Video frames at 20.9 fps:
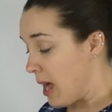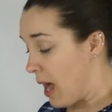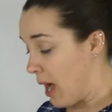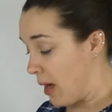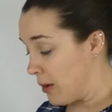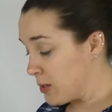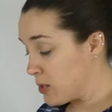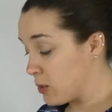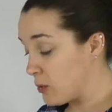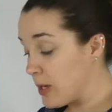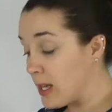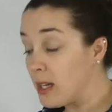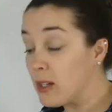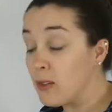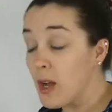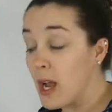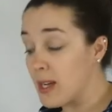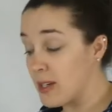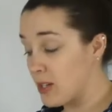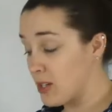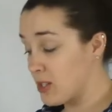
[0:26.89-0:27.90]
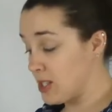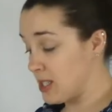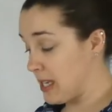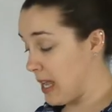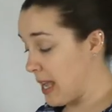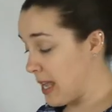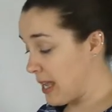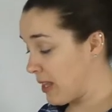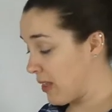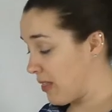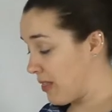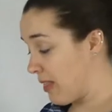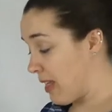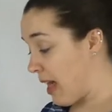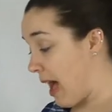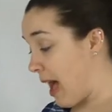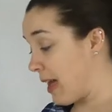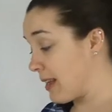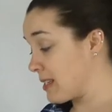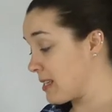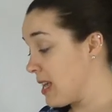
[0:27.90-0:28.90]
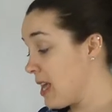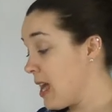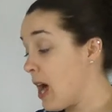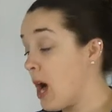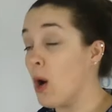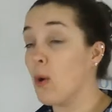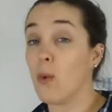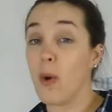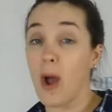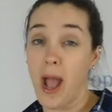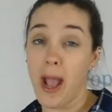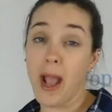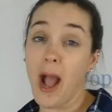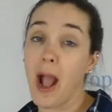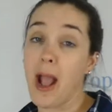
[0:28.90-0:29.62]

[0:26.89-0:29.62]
Uh, so nail grinders take that away.